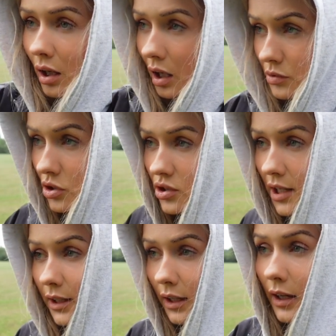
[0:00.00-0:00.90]
I was just
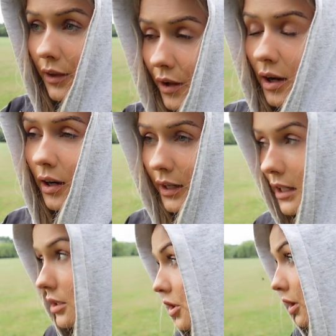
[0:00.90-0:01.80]
thinking that I
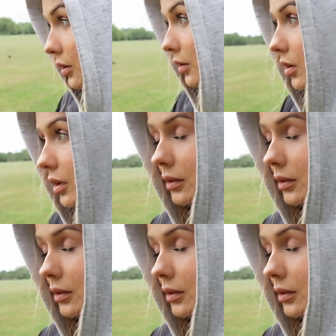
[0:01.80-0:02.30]
need to